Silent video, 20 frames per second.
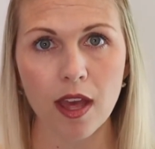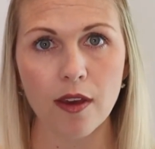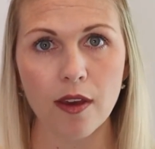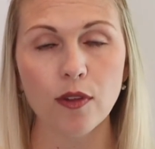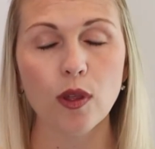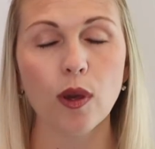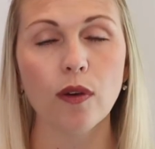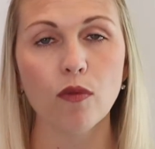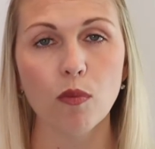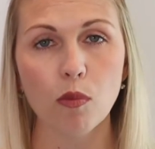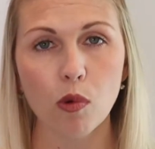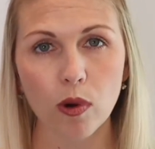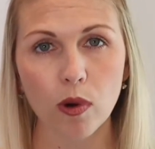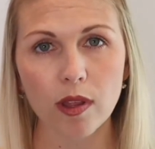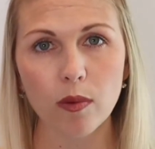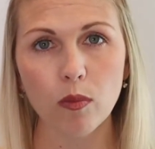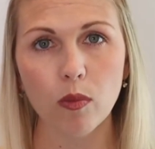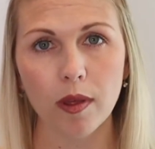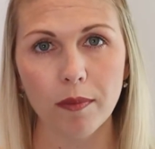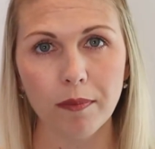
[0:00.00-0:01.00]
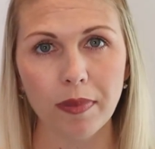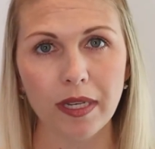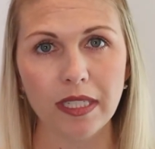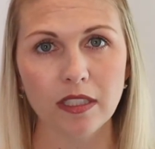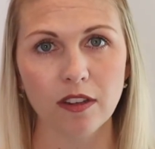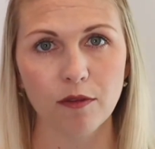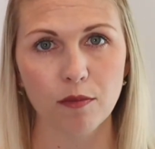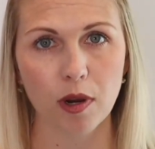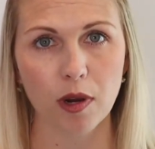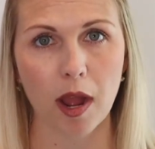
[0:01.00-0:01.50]
If you have more than one piece
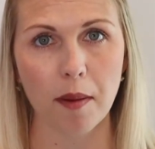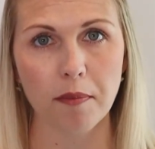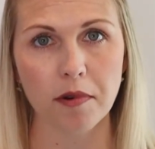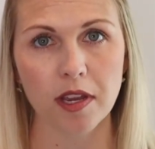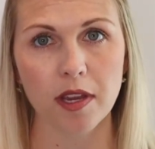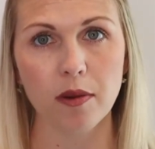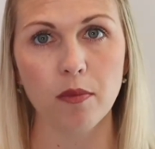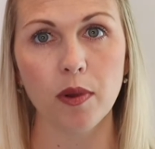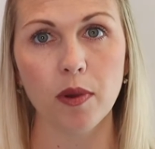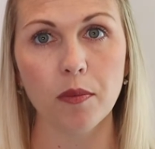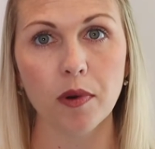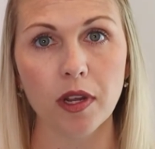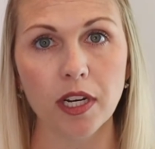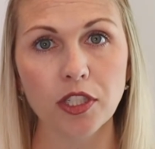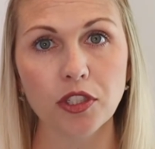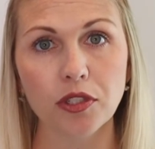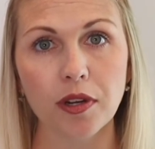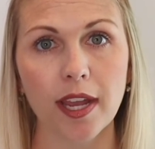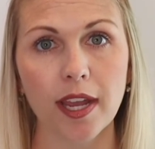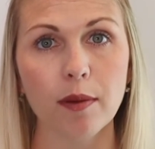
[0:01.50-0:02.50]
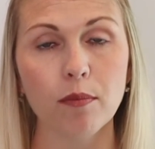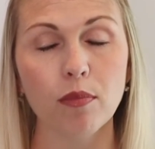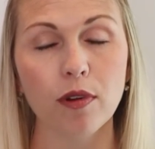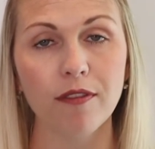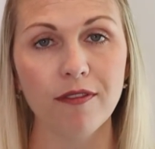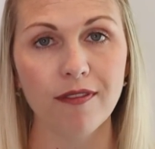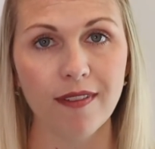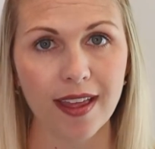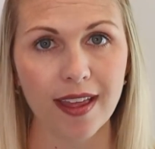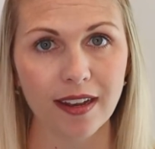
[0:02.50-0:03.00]
of property, we want to try and
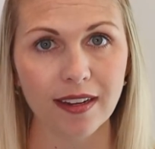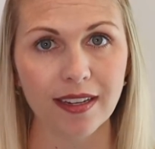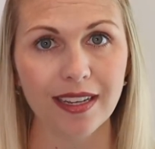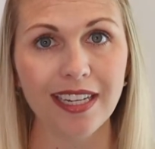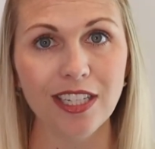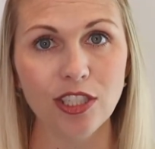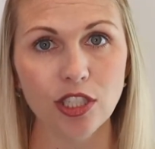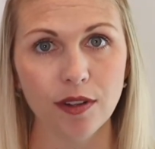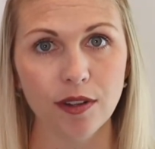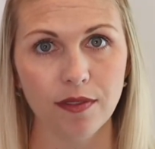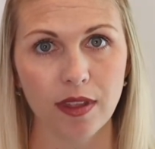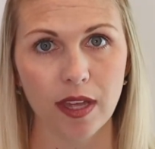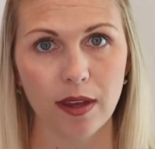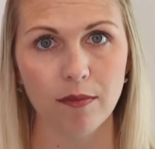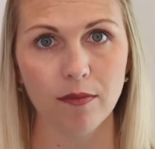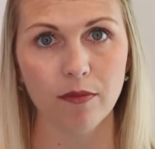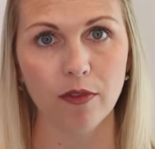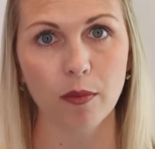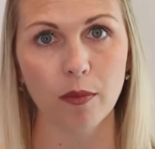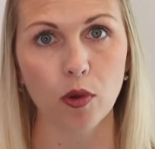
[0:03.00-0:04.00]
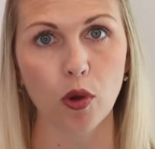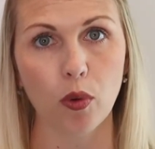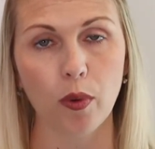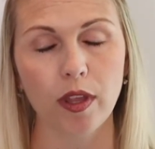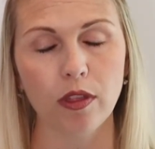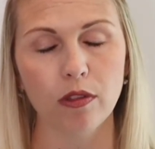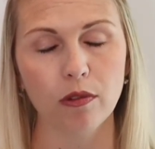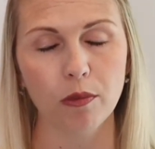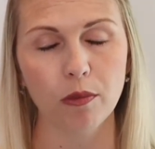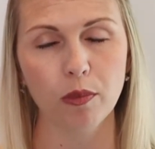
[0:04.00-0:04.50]
prevent each of them from
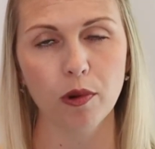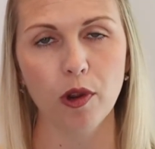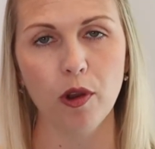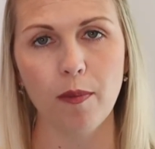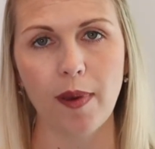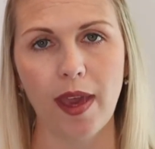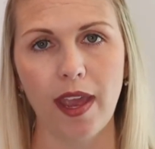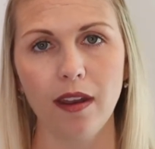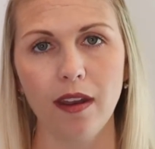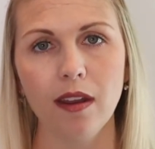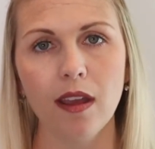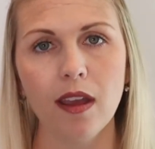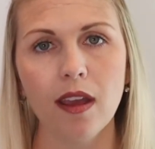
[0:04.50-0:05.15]
going through probate.